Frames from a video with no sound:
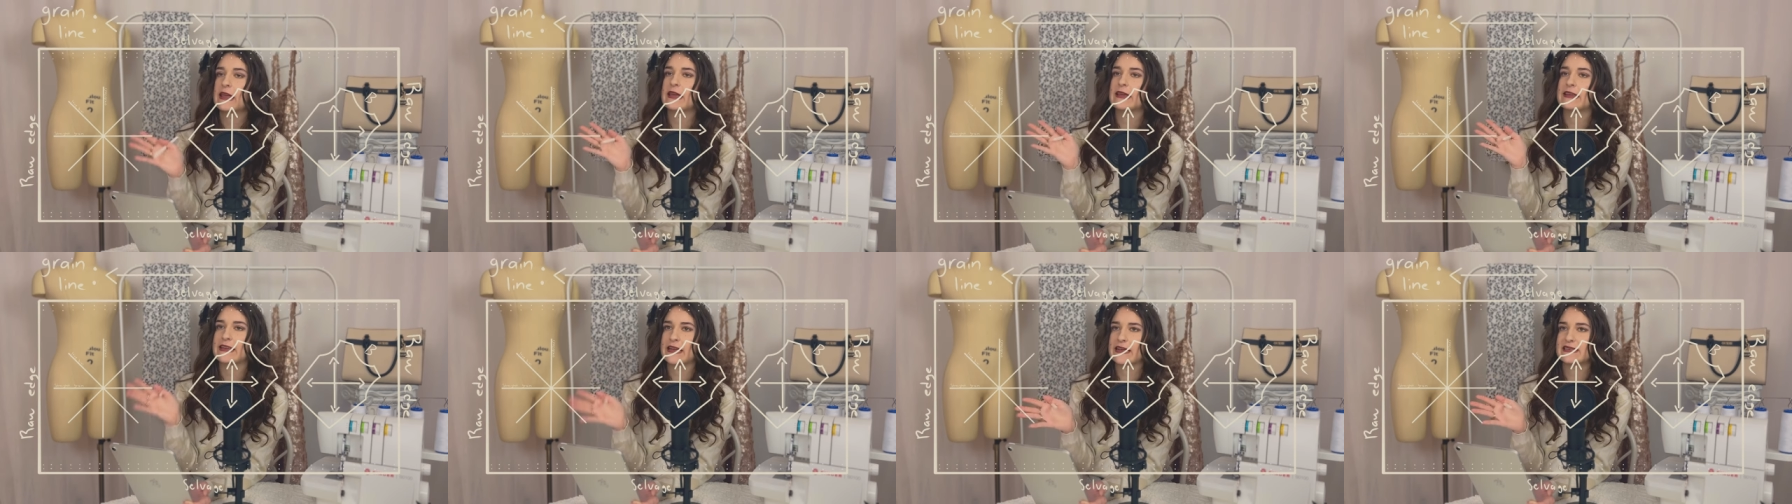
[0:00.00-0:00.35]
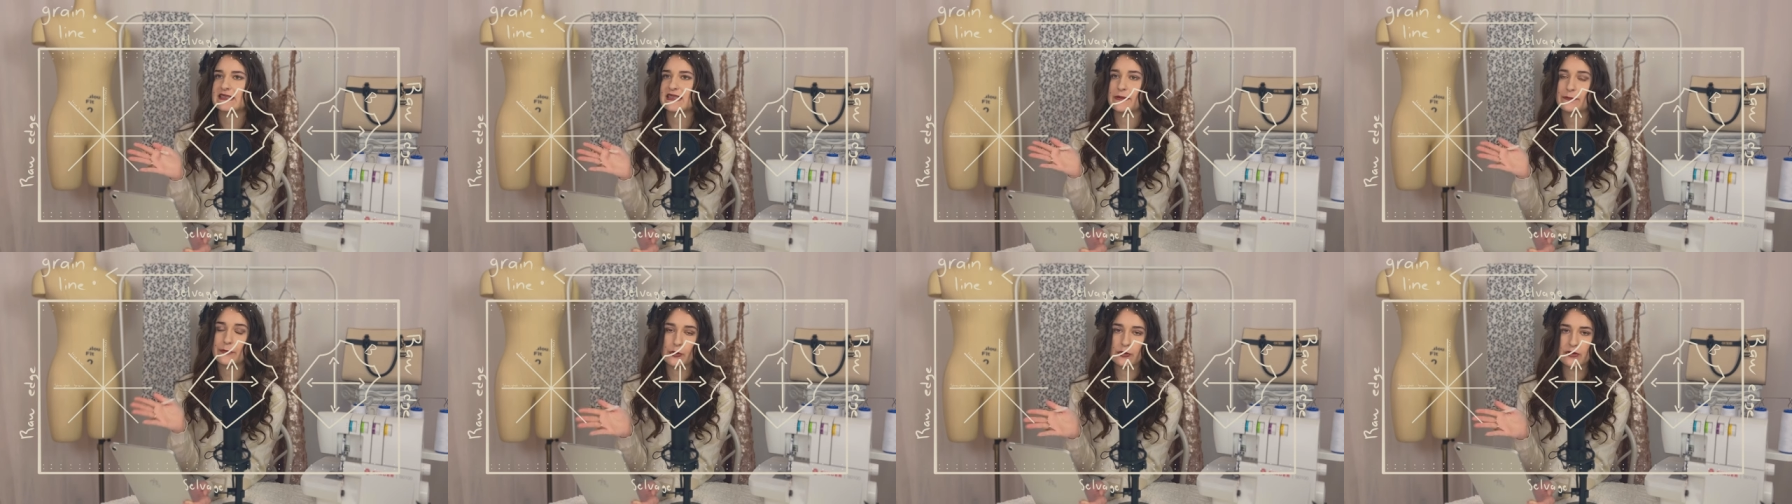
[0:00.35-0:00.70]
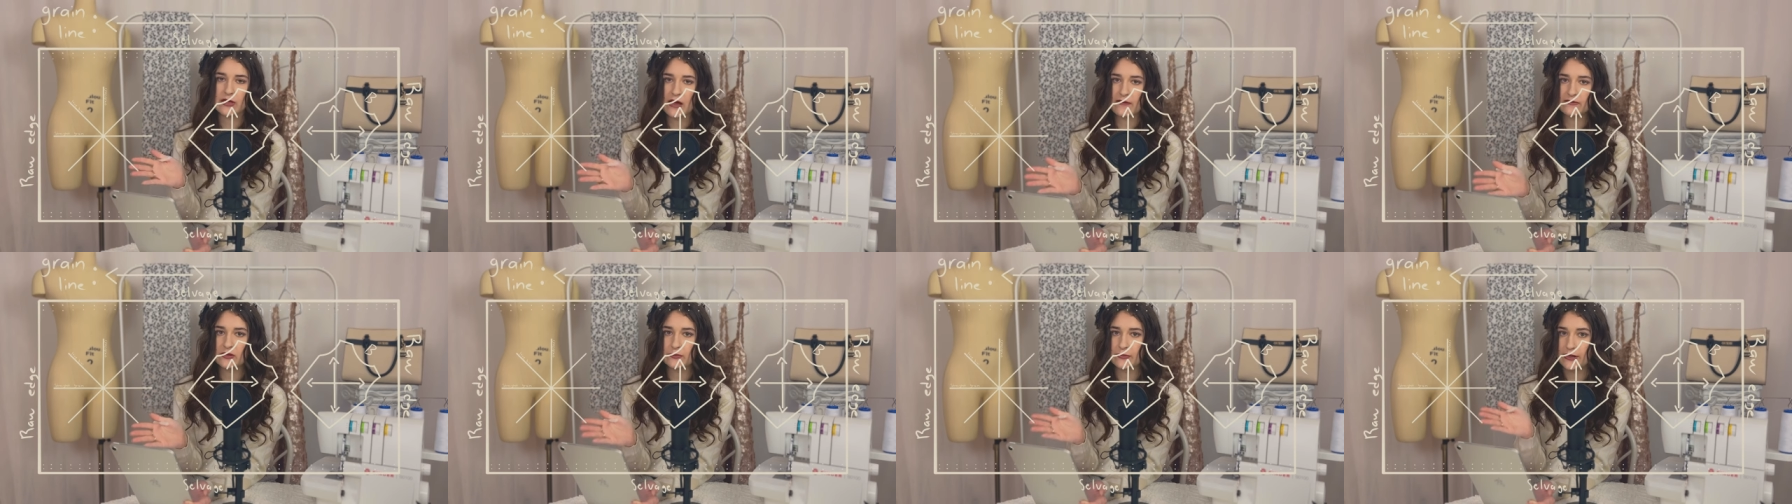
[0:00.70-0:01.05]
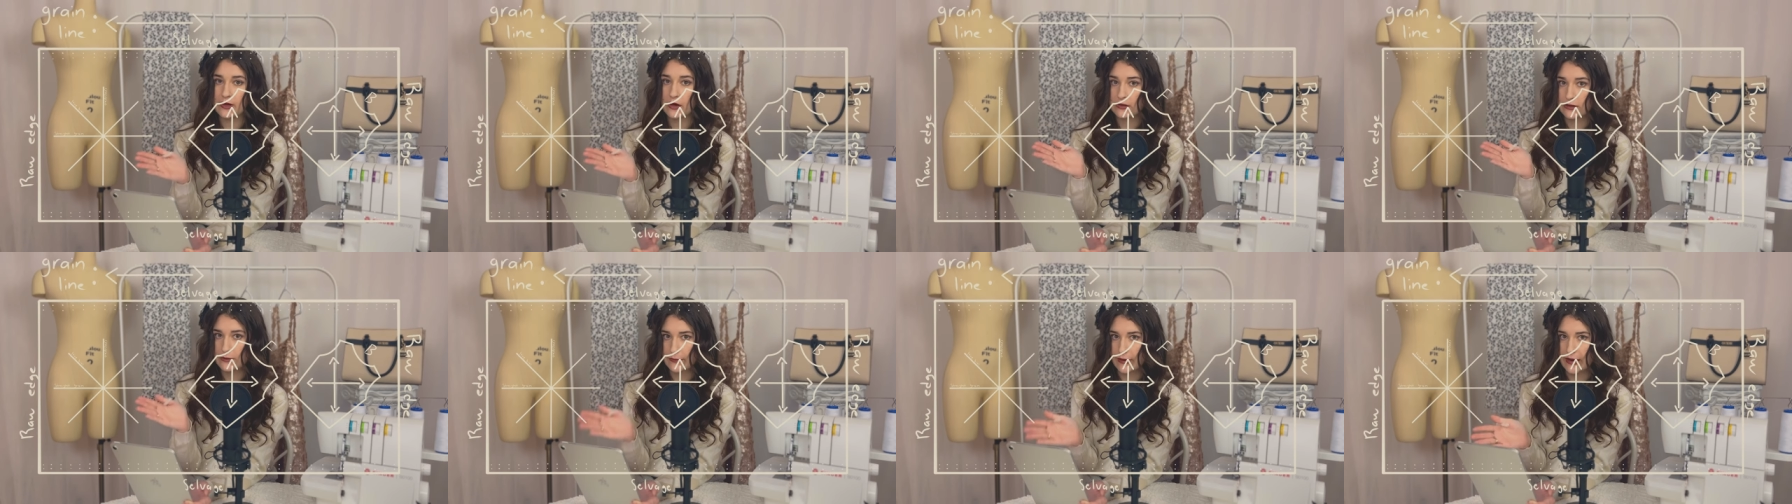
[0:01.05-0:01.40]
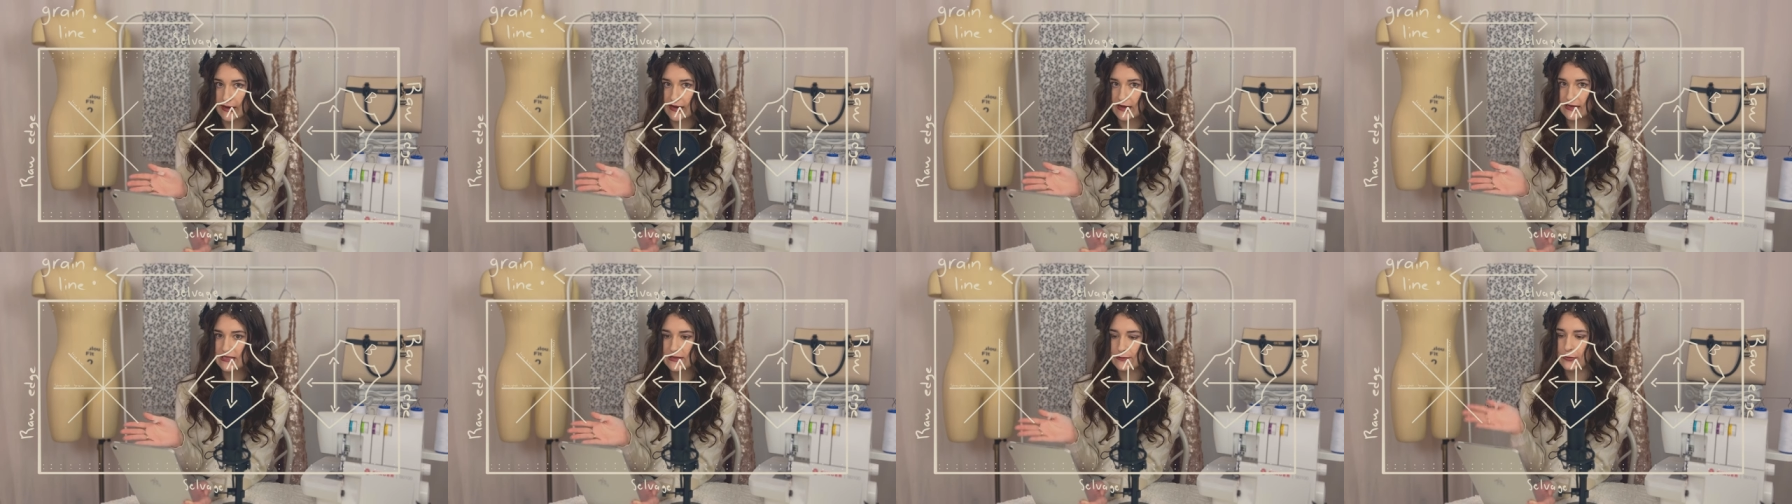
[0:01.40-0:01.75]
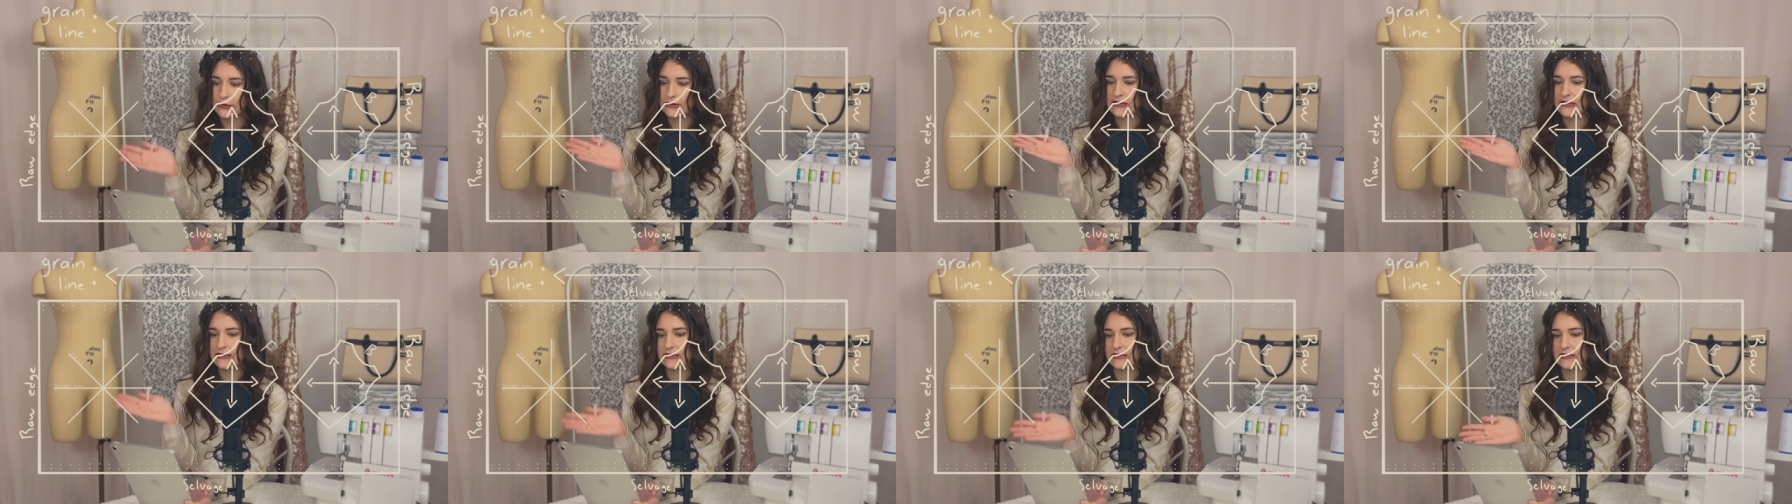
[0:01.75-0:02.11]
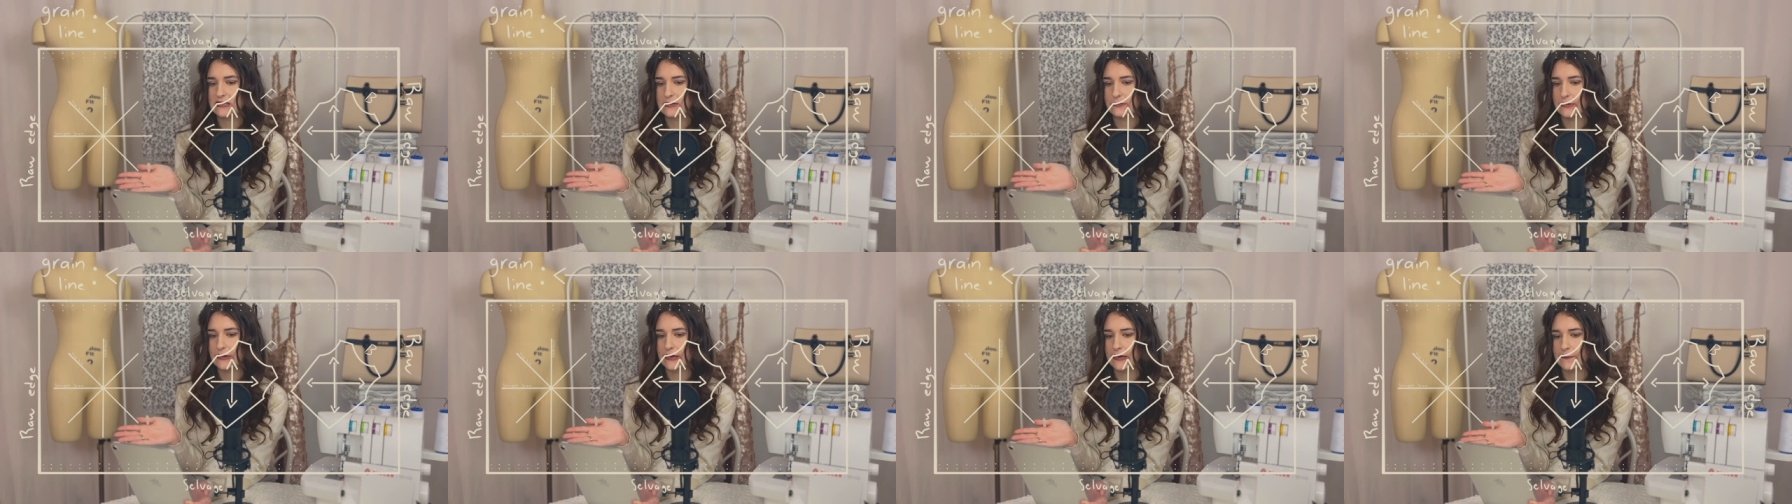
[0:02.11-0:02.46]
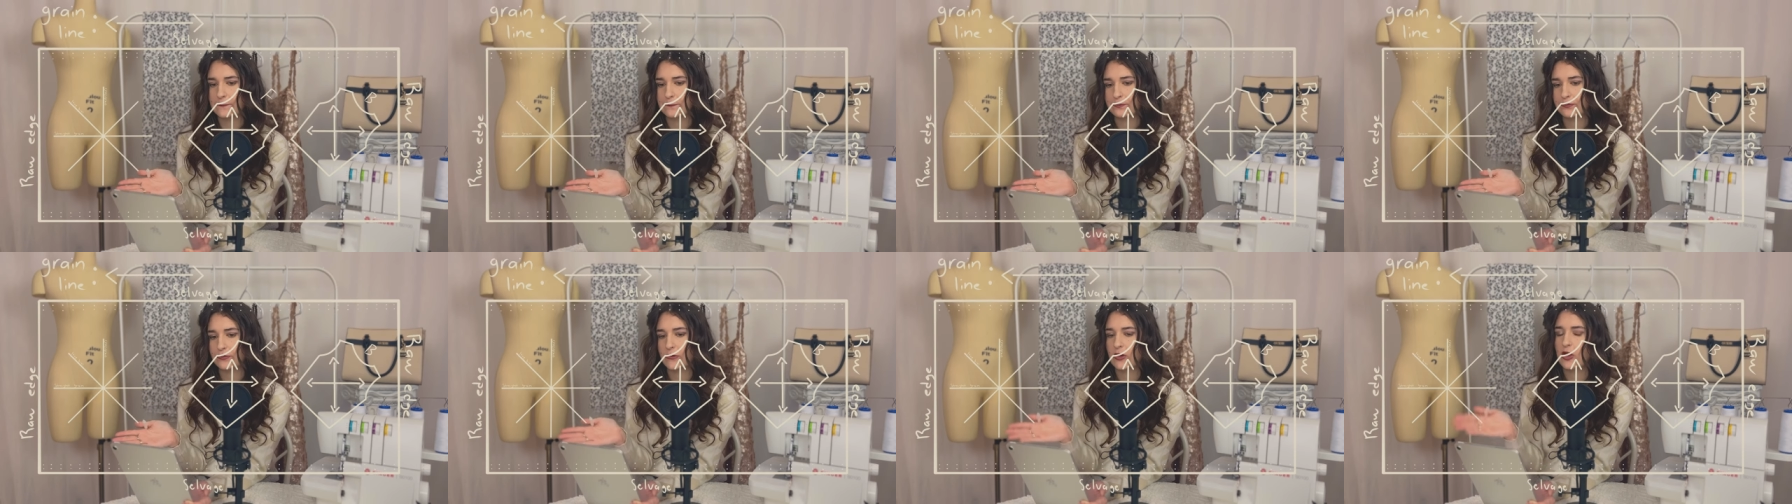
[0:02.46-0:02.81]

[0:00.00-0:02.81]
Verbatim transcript: Yes, they both have to be on the bias, but they need to be